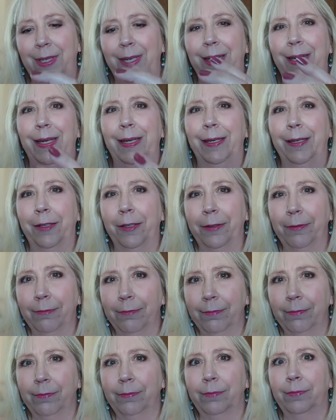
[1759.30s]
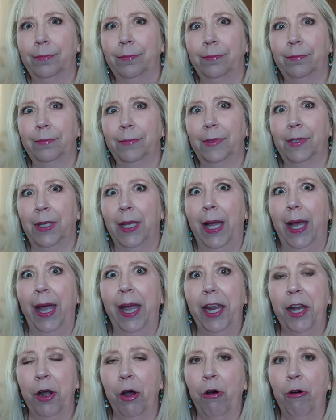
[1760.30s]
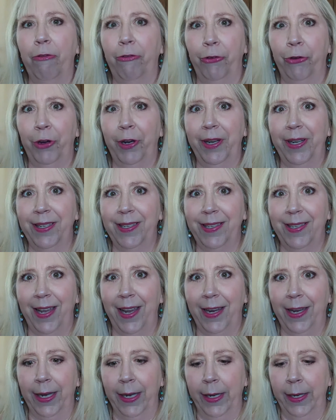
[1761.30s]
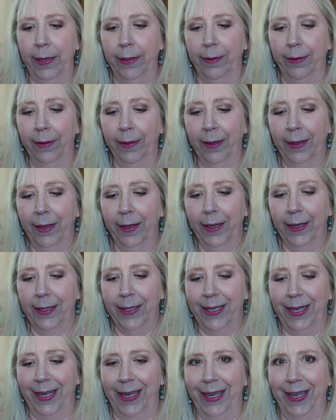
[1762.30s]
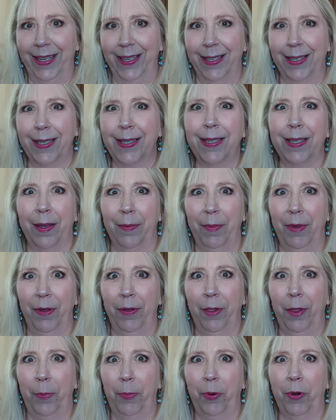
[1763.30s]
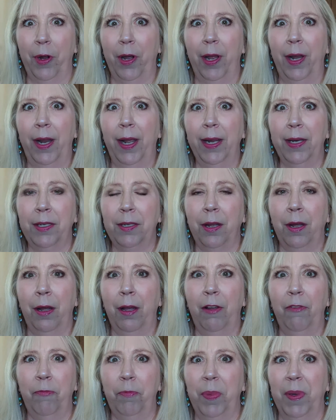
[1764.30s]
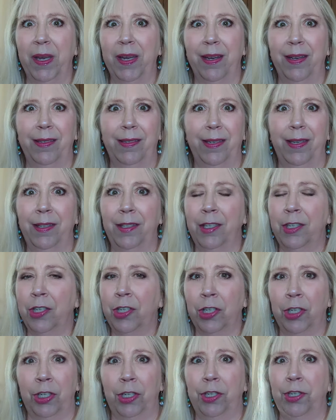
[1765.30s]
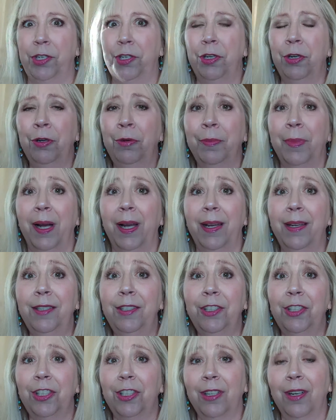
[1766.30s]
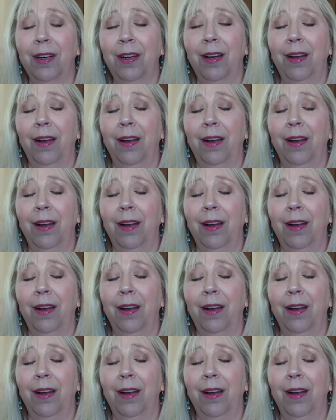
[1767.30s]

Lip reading: kind of glide over it a second to get some of the product off, because it's just too much.